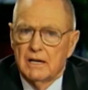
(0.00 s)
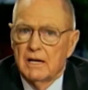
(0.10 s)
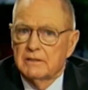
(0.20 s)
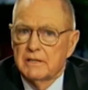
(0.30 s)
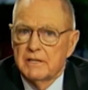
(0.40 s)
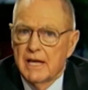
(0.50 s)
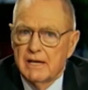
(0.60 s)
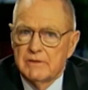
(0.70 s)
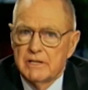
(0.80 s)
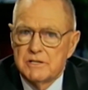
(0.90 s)
God doesn't
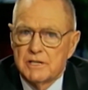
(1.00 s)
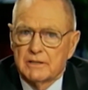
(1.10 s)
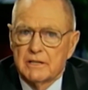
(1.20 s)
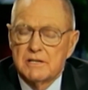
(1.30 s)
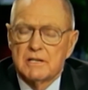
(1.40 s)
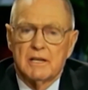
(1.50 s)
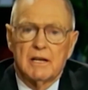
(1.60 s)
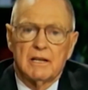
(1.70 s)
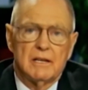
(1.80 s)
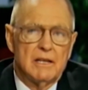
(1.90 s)
have any sickness. There's
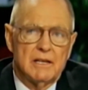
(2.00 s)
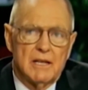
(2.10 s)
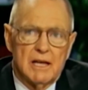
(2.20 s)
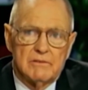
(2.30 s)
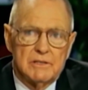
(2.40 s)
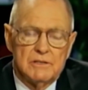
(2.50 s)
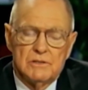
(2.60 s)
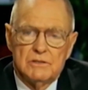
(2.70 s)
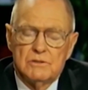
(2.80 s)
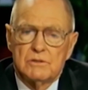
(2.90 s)
not any in heaven.
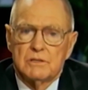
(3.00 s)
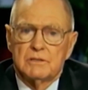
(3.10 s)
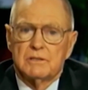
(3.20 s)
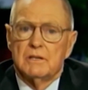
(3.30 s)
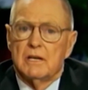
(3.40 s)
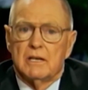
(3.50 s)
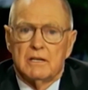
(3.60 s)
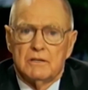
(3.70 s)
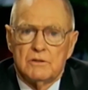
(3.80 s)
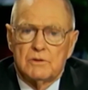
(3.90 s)
You, you couldn't,
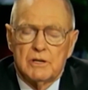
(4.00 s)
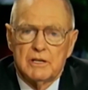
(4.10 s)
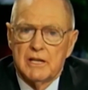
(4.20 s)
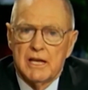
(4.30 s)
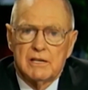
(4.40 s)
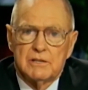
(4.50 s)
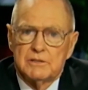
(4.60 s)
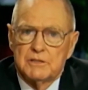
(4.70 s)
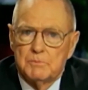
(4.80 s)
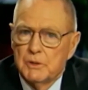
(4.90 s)
you couldn't, He
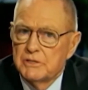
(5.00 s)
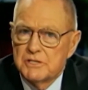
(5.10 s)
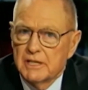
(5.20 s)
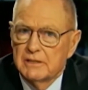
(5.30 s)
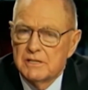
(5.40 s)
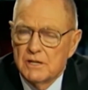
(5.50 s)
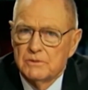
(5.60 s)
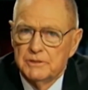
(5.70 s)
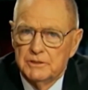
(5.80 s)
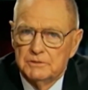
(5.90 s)
couldn't put sickness
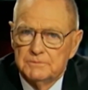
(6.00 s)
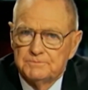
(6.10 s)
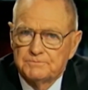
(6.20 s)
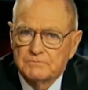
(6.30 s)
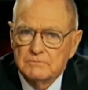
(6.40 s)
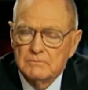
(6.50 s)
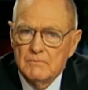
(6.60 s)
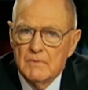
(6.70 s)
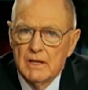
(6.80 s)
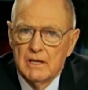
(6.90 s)
on you.
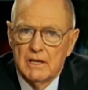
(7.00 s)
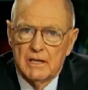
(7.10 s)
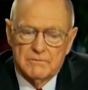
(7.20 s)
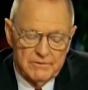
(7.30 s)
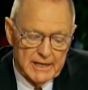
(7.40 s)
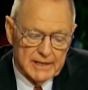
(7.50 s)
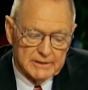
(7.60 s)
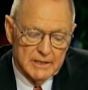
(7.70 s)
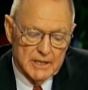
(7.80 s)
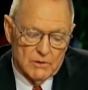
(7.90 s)
In
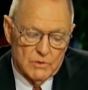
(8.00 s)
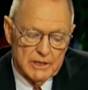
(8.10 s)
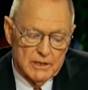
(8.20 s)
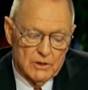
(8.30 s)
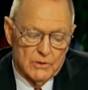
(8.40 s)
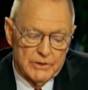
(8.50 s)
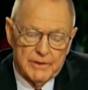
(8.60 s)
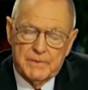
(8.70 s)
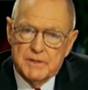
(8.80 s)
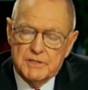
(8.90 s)
fact, we know
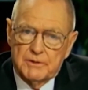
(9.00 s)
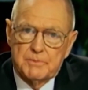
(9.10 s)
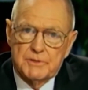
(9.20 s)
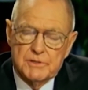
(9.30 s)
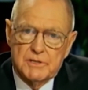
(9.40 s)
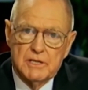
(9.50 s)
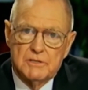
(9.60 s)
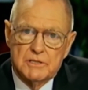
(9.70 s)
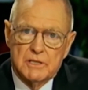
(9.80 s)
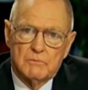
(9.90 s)
that the Scriptures
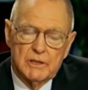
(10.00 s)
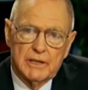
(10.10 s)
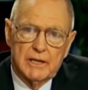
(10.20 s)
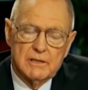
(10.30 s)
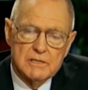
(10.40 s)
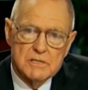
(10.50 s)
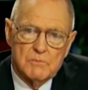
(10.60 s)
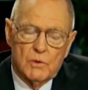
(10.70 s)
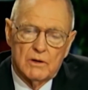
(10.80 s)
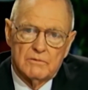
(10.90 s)
teaches, and we'll get into
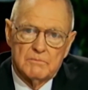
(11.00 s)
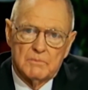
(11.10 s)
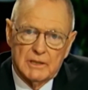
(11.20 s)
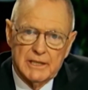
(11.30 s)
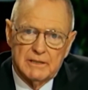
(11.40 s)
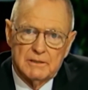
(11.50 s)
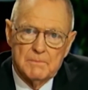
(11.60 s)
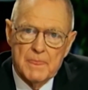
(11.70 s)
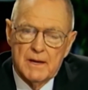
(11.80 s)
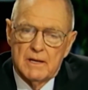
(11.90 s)
some more of them later,
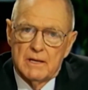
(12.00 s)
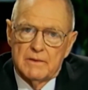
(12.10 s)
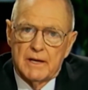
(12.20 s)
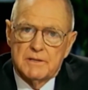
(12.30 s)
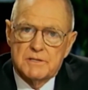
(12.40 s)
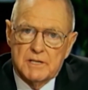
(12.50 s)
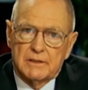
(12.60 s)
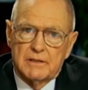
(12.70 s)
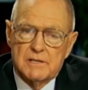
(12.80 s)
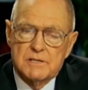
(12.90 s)
that
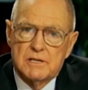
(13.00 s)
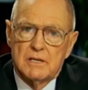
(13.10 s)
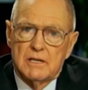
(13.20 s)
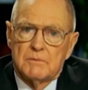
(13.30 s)
sickness